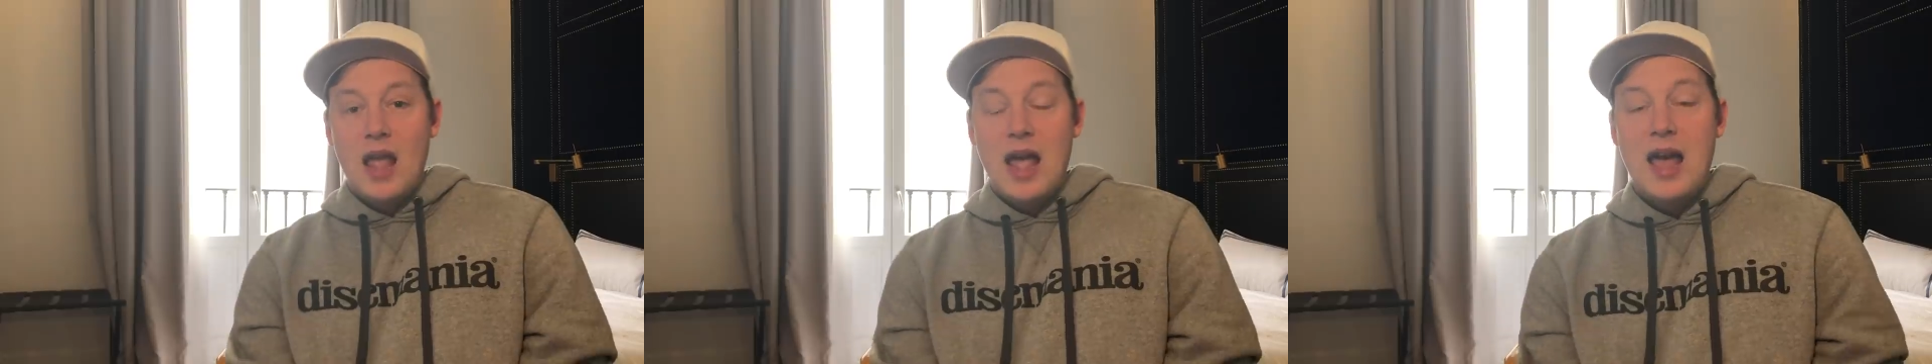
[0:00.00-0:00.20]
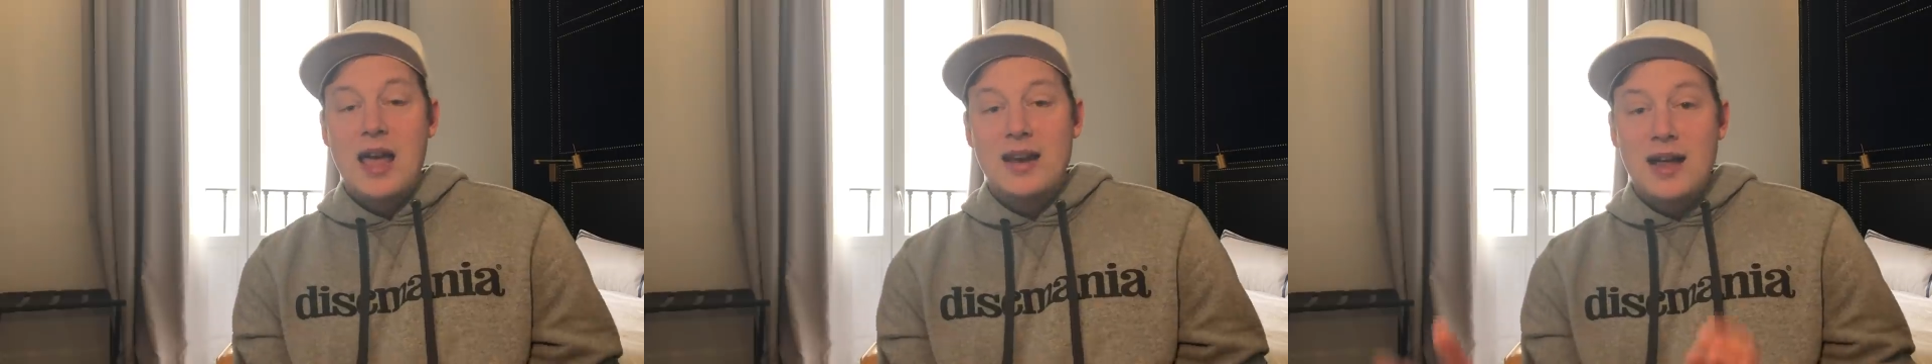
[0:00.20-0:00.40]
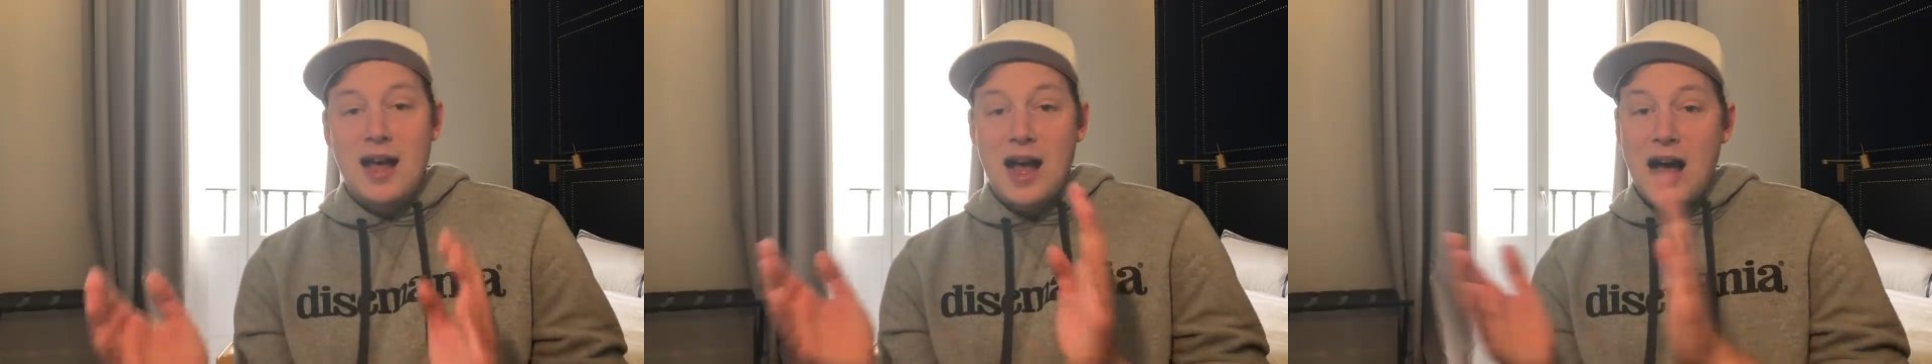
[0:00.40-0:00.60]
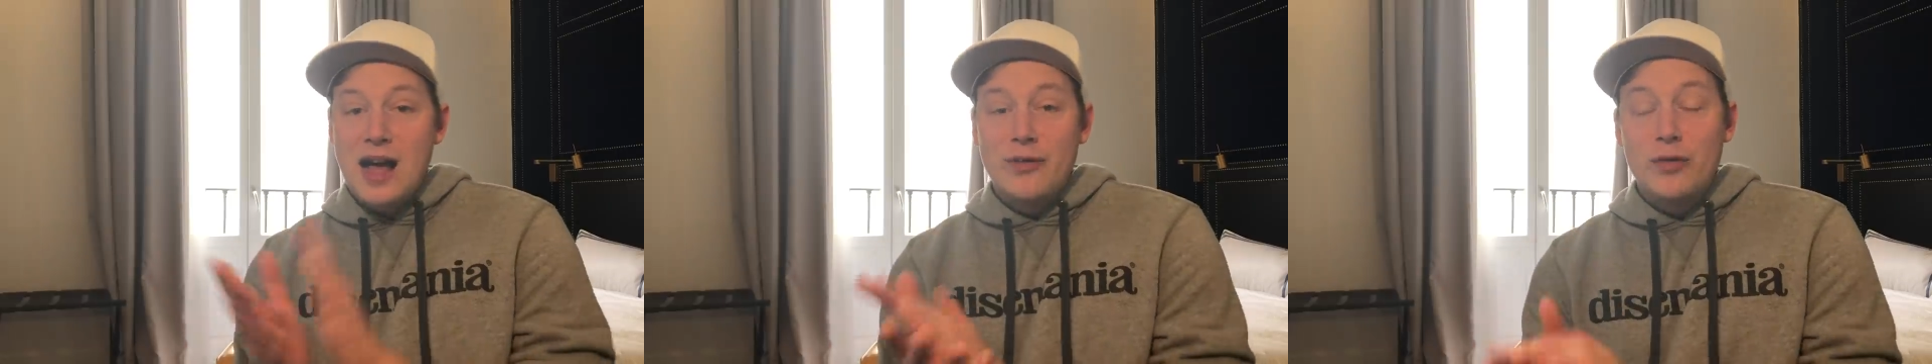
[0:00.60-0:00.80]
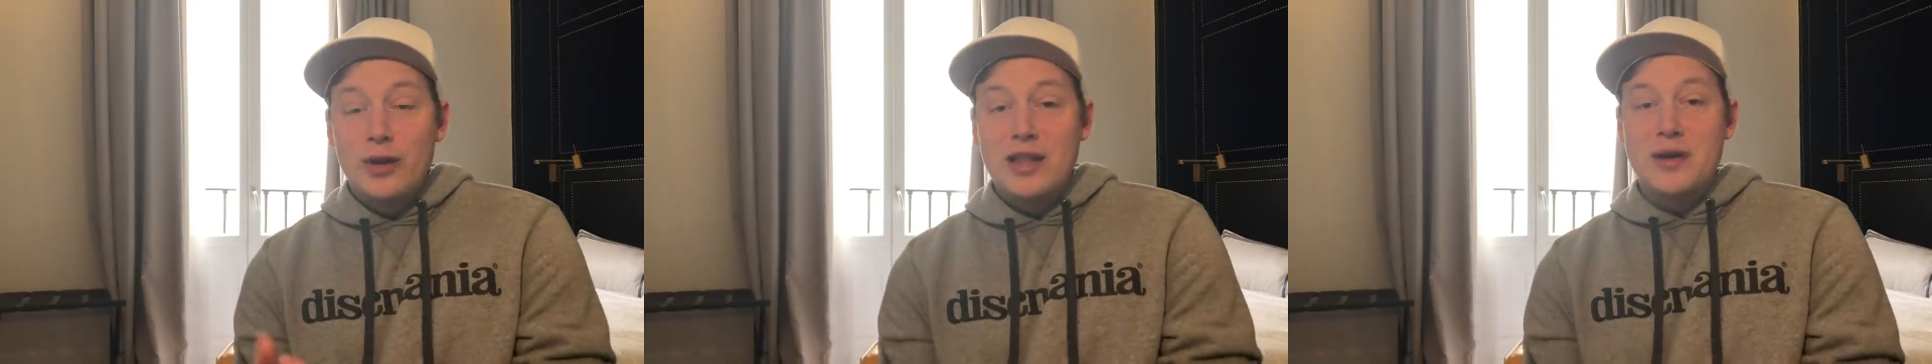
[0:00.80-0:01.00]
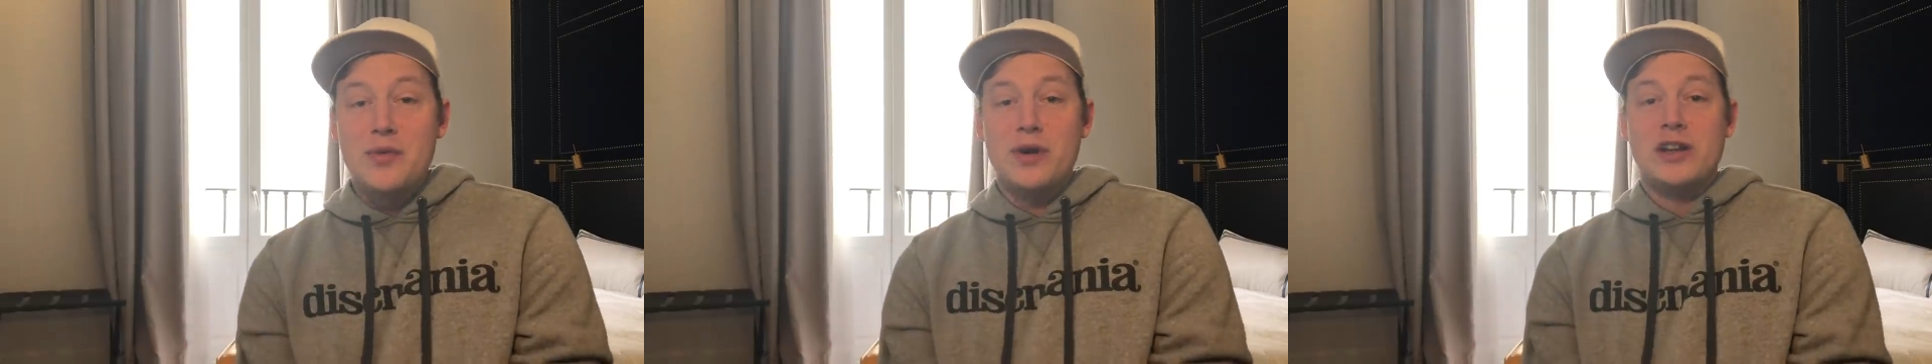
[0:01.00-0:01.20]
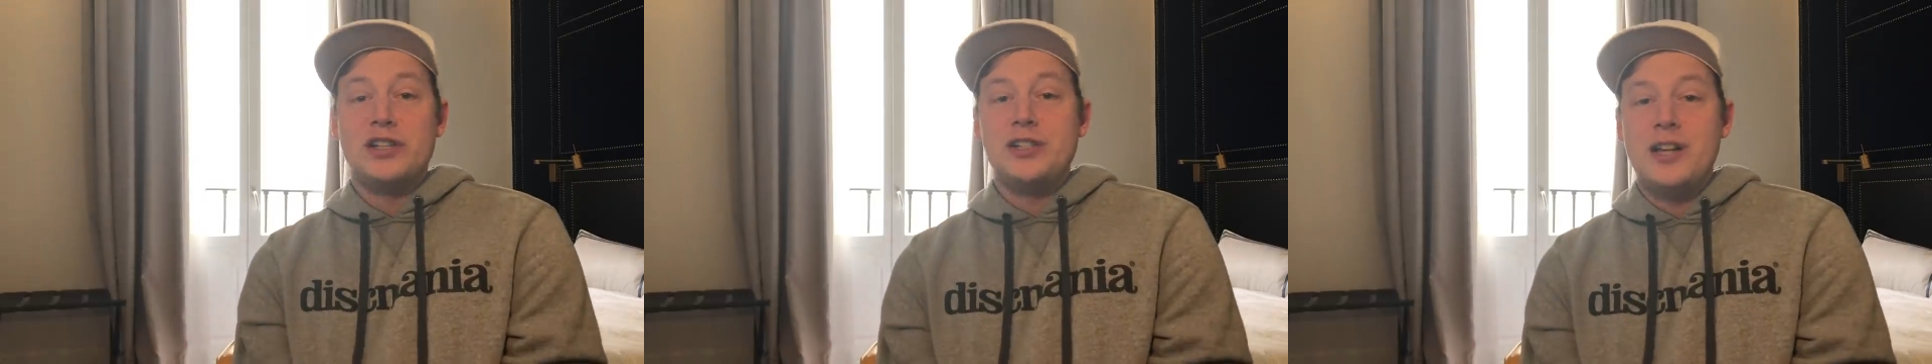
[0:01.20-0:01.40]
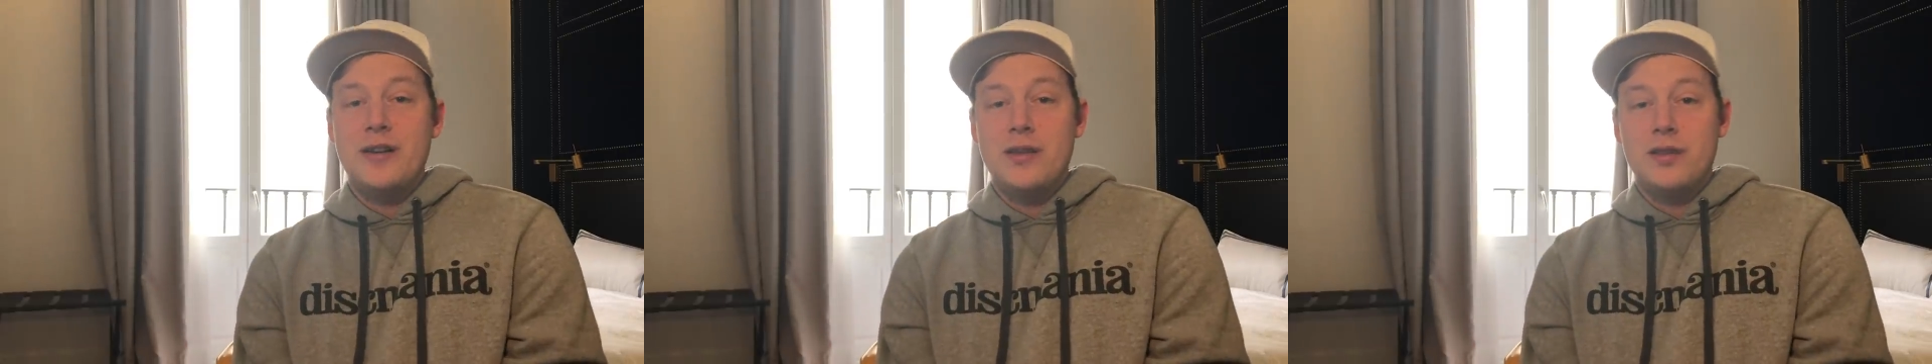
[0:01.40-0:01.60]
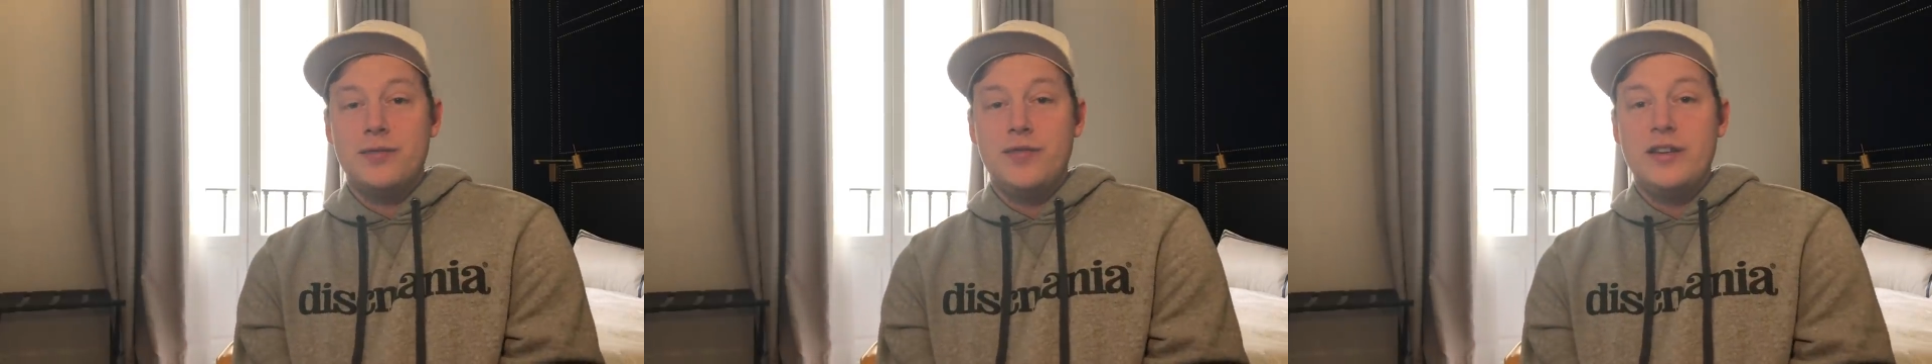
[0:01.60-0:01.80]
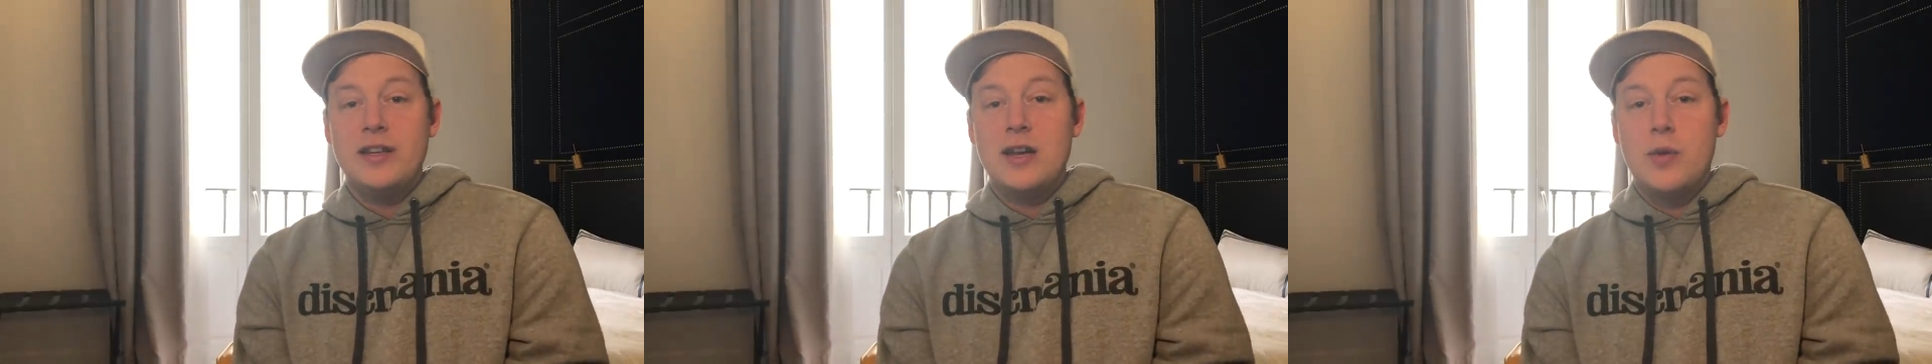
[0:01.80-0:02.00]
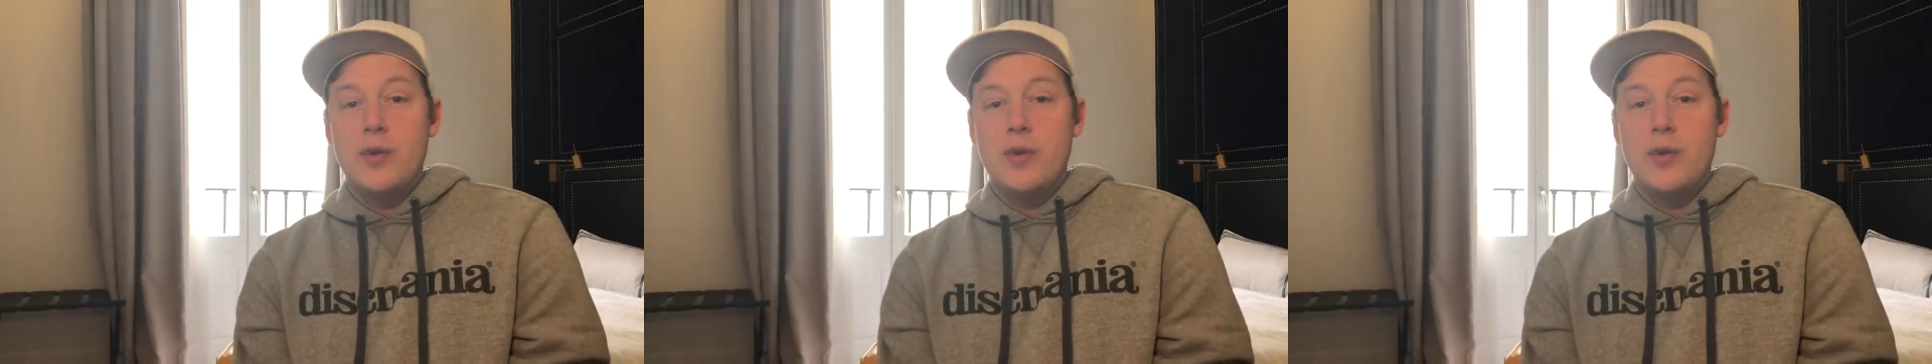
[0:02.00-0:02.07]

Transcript: And uh, I really want to share this video